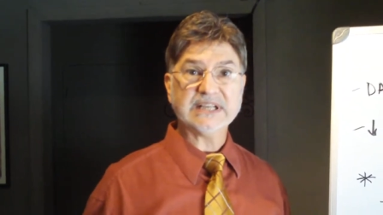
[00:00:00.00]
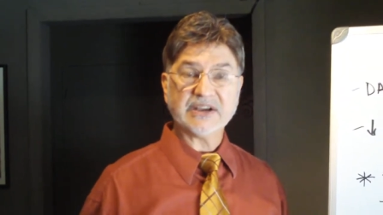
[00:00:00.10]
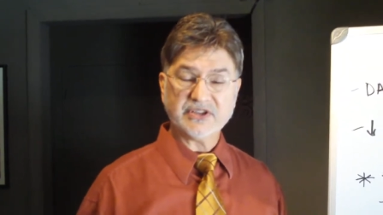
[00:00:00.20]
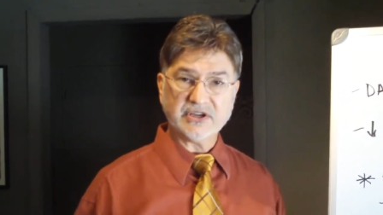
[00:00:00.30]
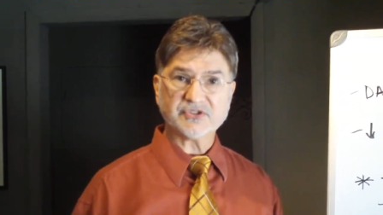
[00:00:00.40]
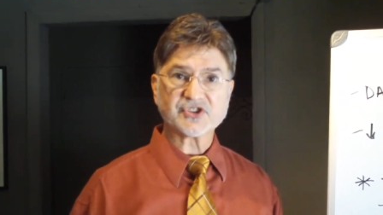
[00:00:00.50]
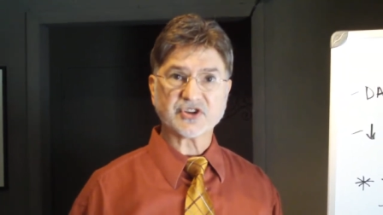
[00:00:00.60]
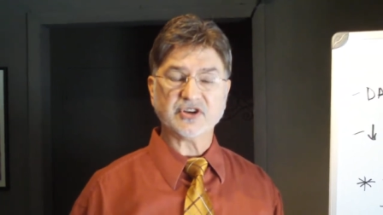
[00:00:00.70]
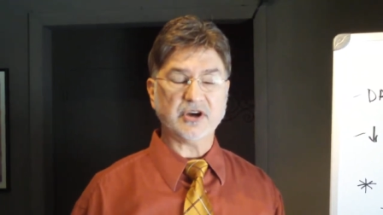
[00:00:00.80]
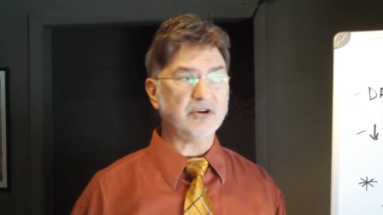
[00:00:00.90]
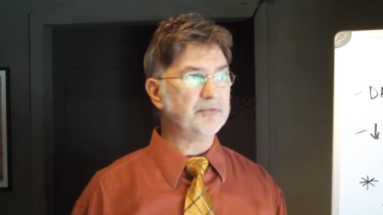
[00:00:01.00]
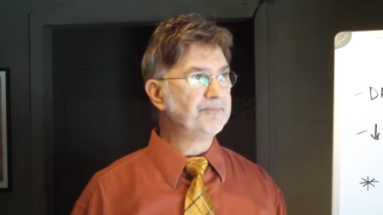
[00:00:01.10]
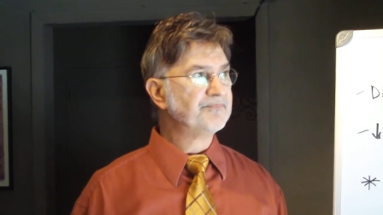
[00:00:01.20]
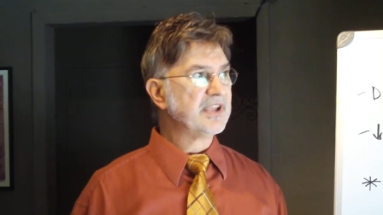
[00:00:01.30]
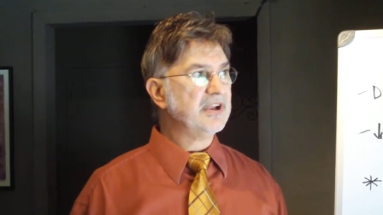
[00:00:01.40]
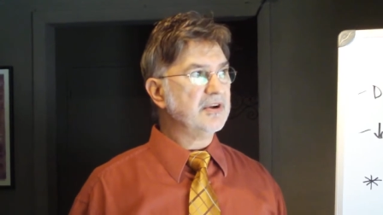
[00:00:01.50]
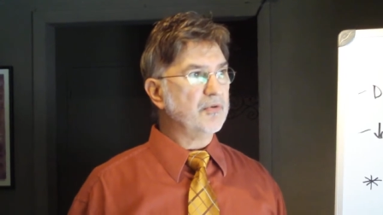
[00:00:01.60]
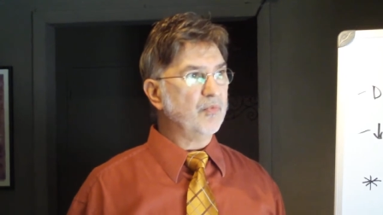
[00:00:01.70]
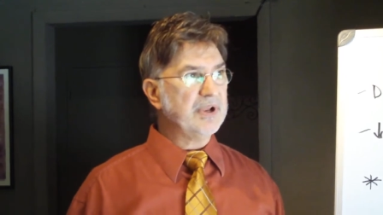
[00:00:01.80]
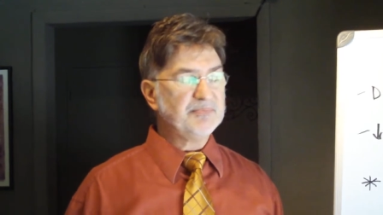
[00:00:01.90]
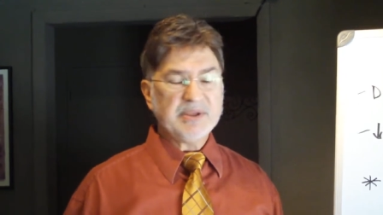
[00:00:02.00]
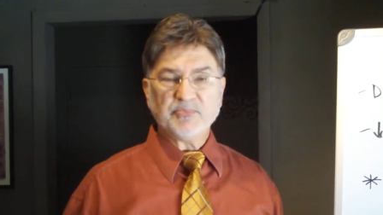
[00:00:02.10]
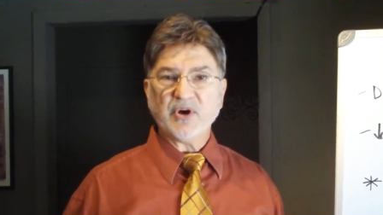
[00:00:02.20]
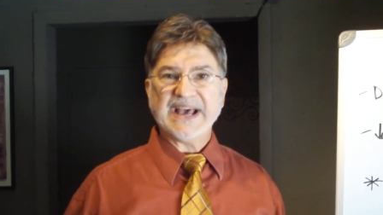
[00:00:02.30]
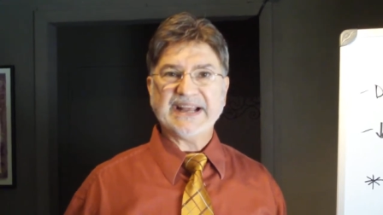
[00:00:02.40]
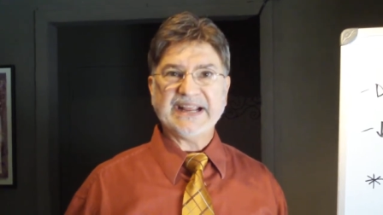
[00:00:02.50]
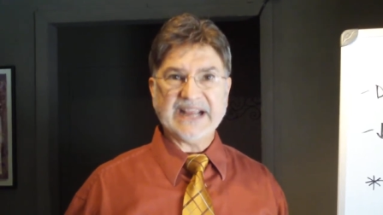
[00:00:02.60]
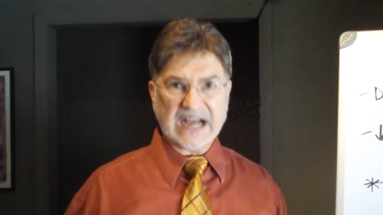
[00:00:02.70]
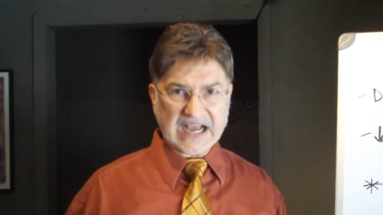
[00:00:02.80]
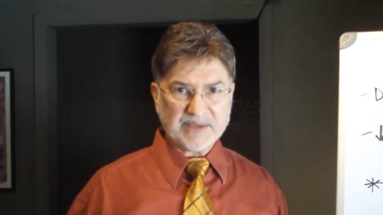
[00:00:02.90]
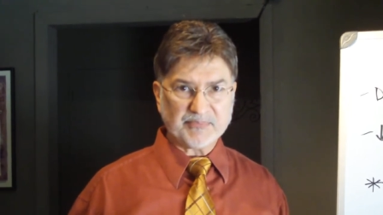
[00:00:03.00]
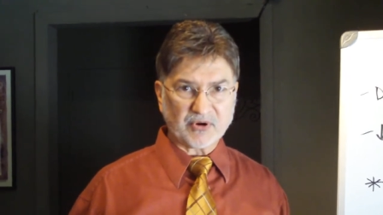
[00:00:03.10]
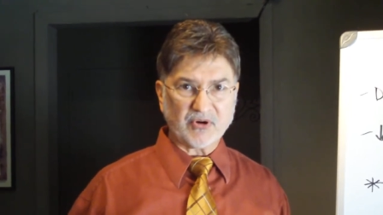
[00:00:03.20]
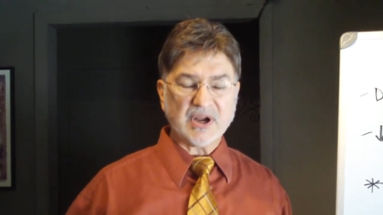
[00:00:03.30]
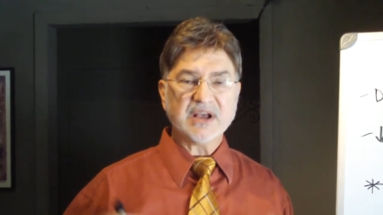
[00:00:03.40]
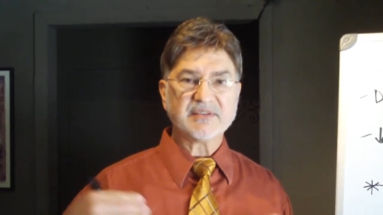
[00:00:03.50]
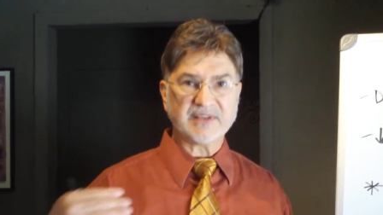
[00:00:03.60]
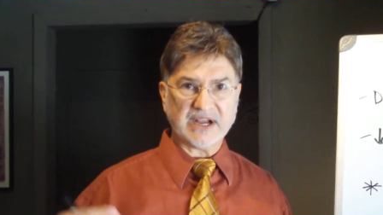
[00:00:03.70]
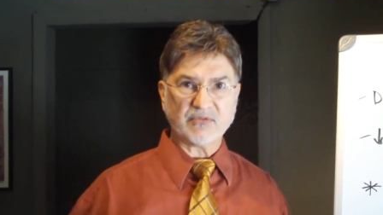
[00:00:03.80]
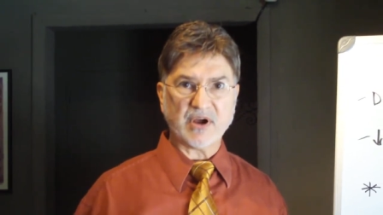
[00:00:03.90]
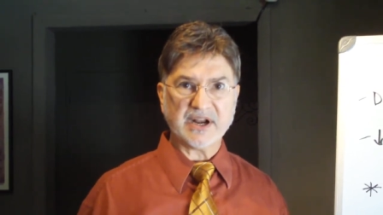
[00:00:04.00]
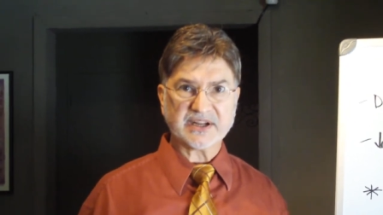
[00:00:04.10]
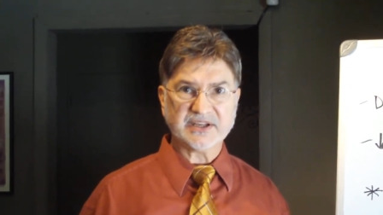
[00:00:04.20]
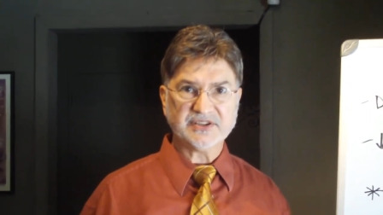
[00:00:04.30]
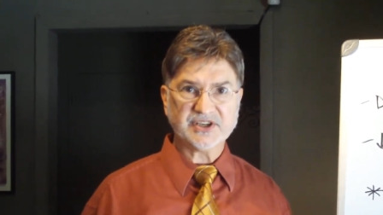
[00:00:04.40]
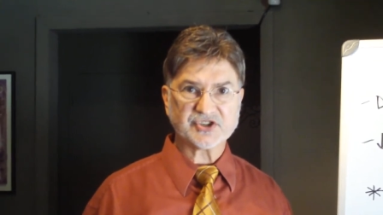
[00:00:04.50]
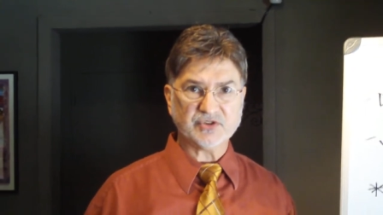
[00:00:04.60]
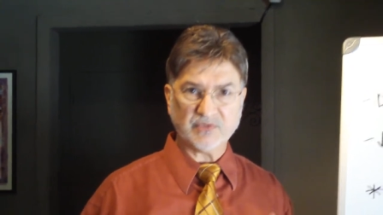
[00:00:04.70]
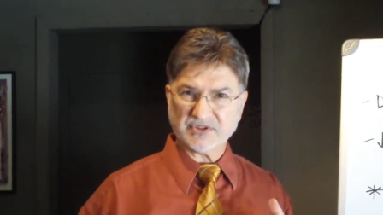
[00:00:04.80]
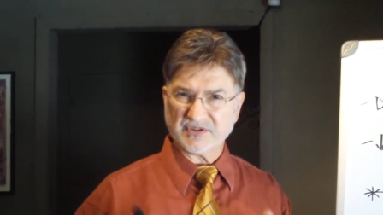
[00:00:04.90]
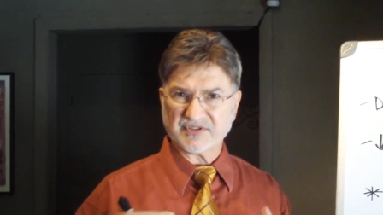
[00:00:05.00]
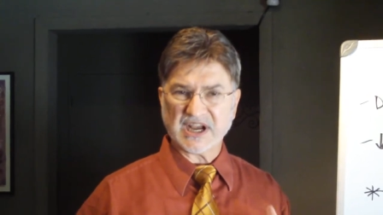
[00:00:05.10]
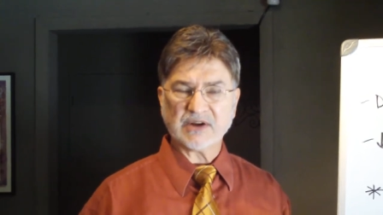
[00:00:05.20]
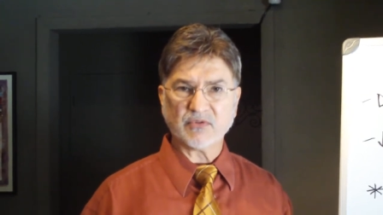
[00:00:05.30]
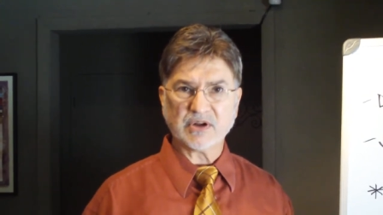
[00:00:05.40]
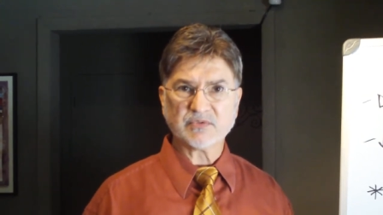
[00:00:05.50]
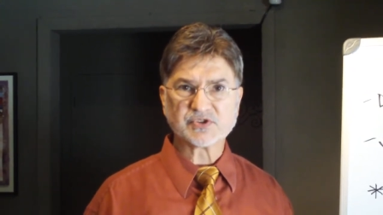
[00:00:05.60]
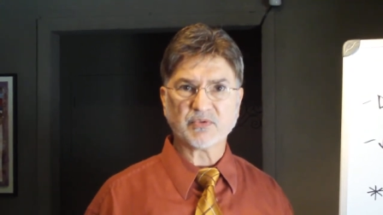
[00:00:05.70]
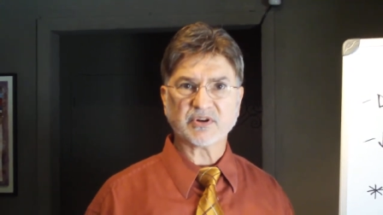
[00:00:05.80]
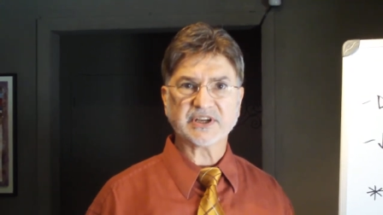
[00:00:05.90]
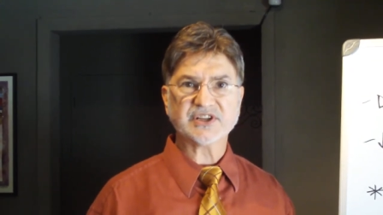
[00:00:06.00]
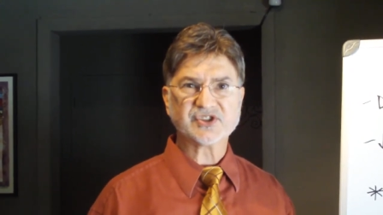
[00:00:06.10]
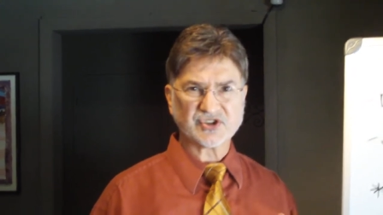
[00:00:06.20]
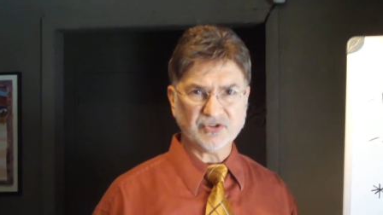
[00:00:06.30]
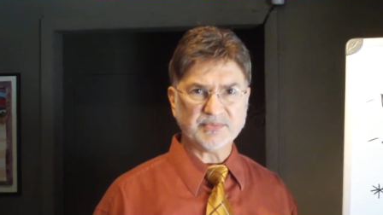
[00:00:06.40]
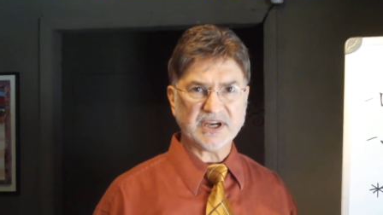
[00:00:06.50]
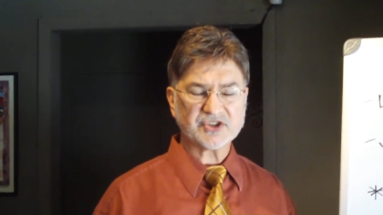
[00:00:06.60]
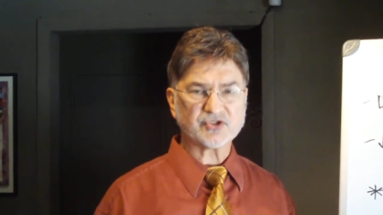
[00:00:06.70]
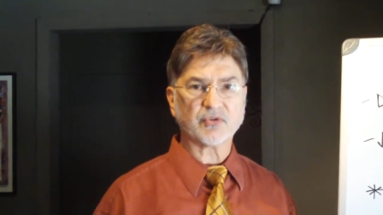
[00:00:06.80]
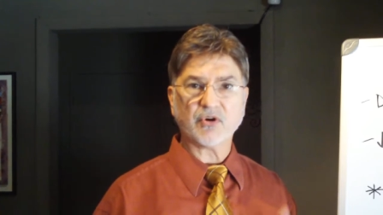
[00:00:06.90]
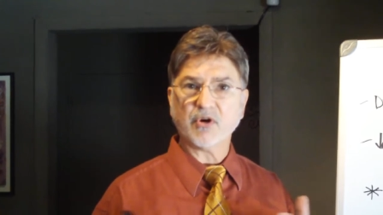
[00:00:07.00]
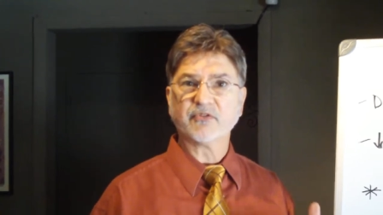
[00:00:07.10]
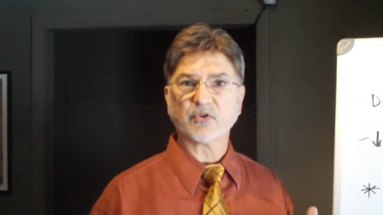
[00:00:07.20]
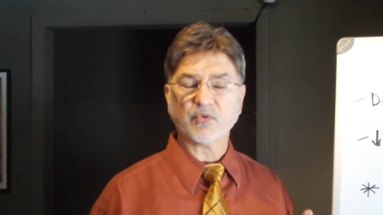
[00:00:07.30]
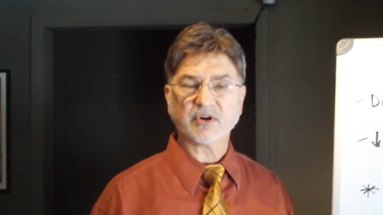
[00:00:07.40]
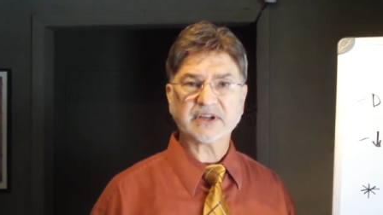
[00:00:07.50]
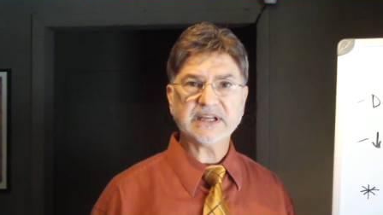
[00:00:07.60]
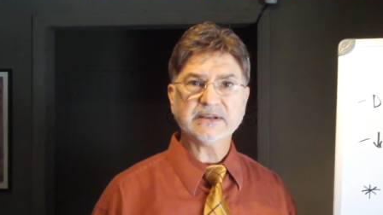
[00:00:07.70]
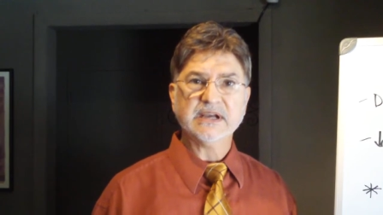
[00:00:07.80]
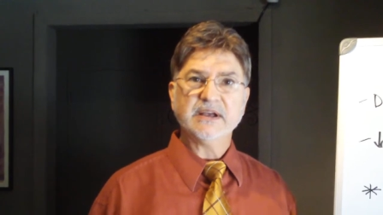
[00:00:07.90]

Now, years ago, when people had a hyperthyroidic condition, when their thyroid was working too much or overworking,